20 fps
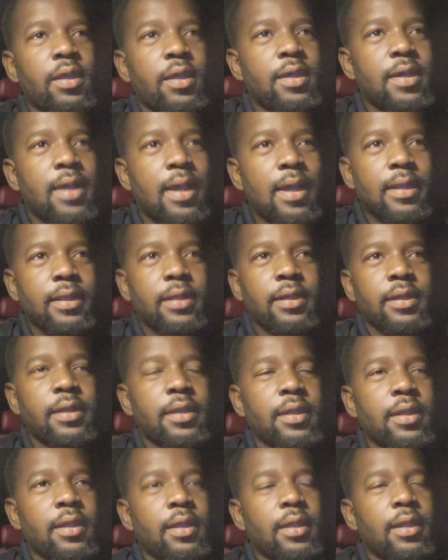He got it.
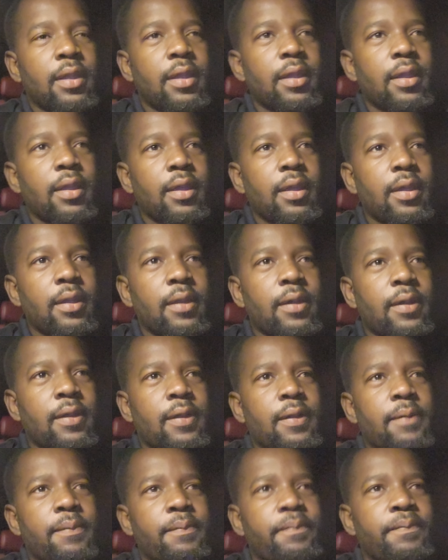And
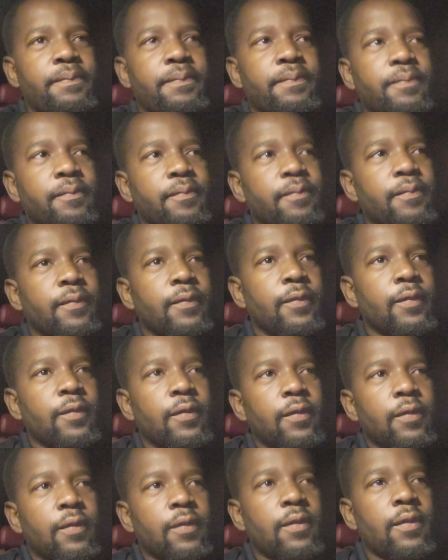
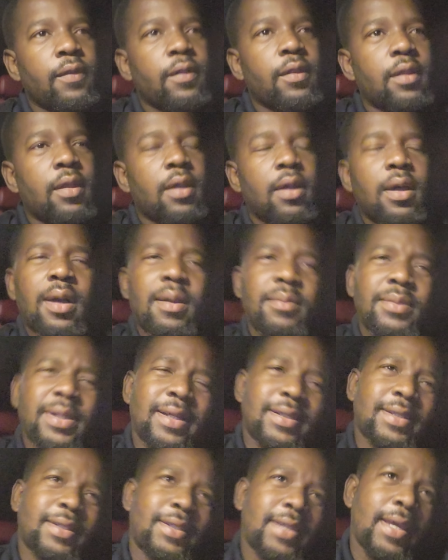um, I'm
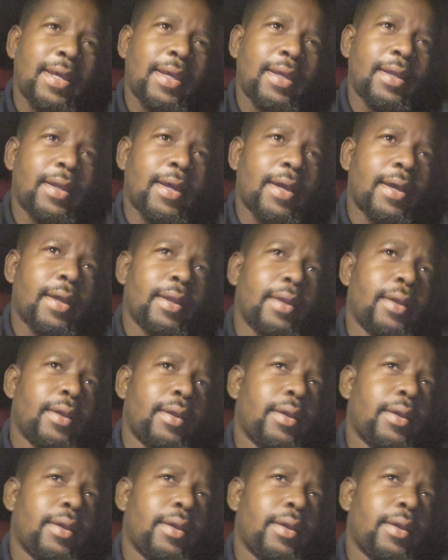not saying that